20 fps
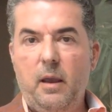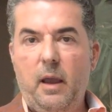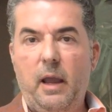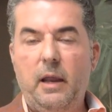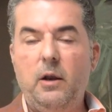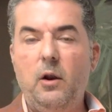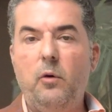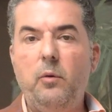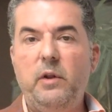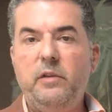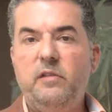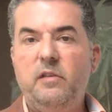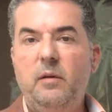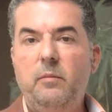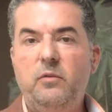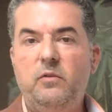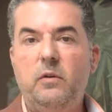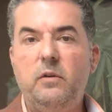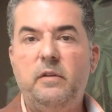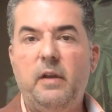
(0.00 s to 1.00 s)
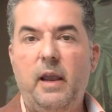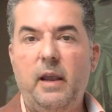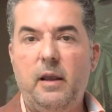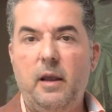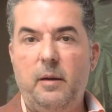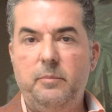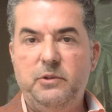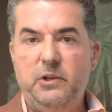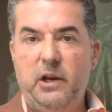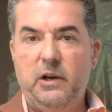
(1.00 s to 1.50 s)
And no one seems to take
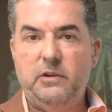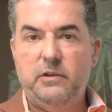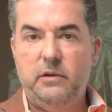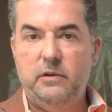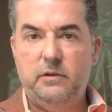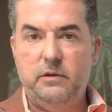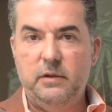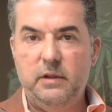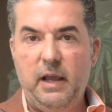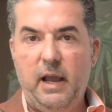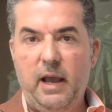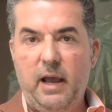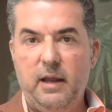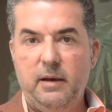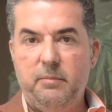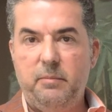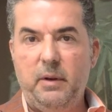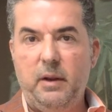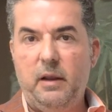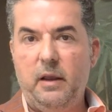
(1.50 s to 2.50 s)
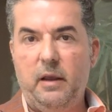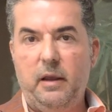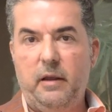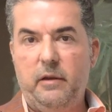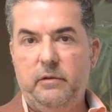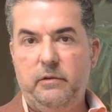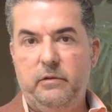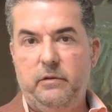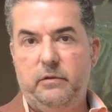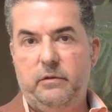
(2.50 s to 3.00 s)
objection to that
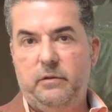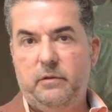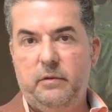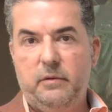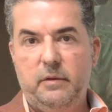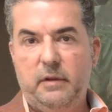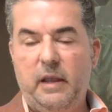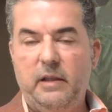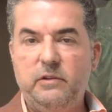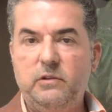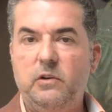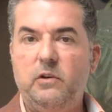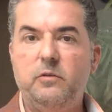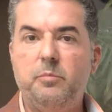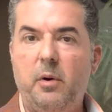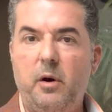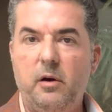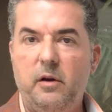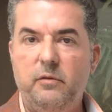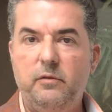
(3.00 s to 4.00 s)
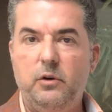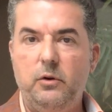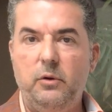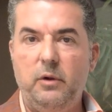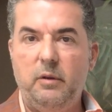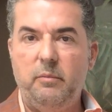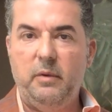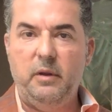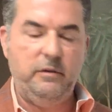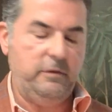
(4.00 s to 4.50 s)
because that's just part of
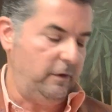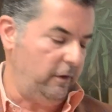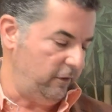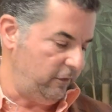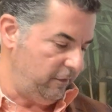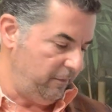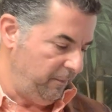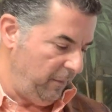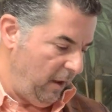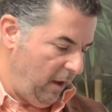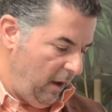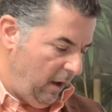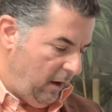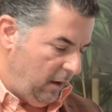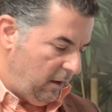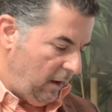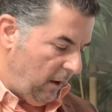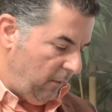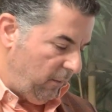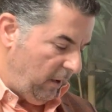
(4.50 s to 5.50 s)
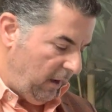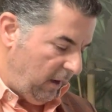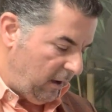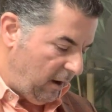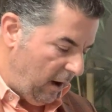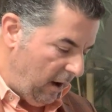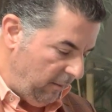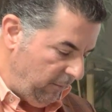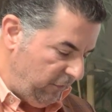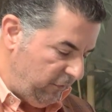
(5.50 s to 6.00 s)
doing business. Now, when it
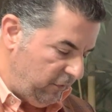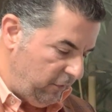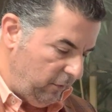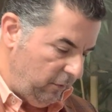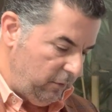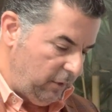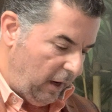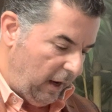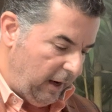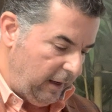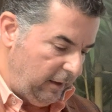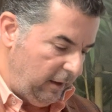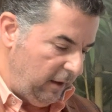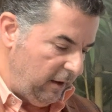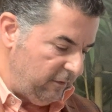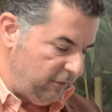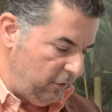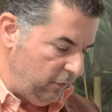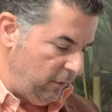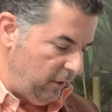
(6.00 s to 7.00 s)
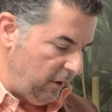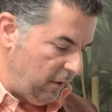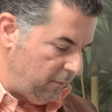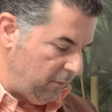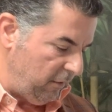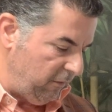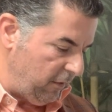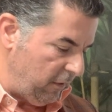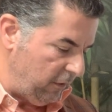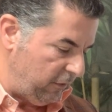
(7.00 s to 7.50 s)
comes to the idea of doing a
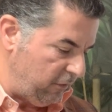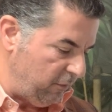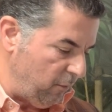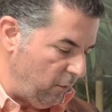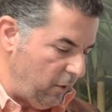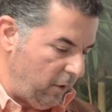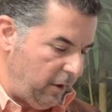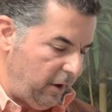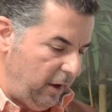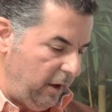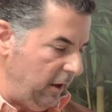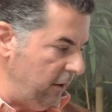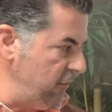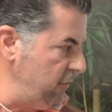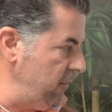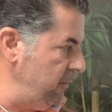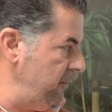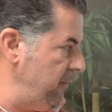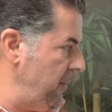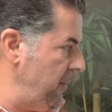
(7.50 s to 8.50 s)
reverse mortgage,